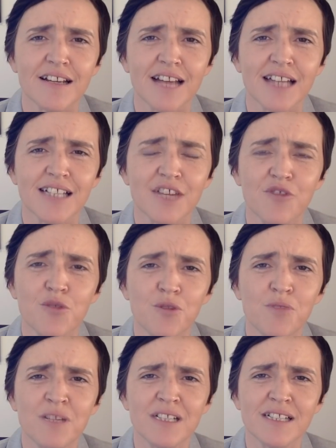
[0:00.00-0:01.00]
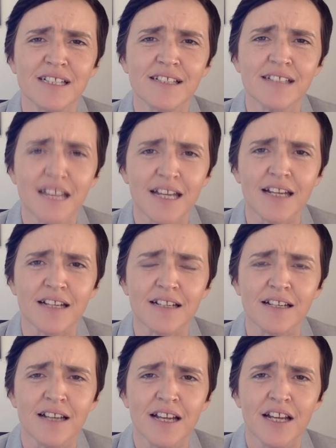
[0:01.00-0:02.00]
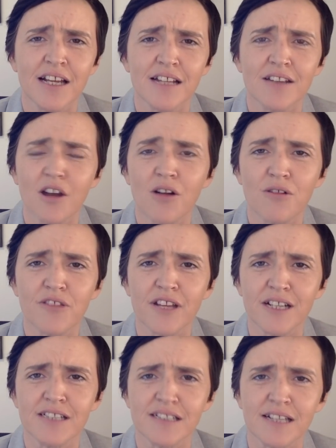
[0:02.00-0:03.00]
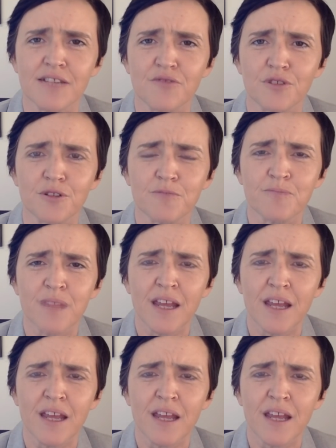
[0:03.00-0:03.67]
that if a woman is seen, the whole thing is sinful.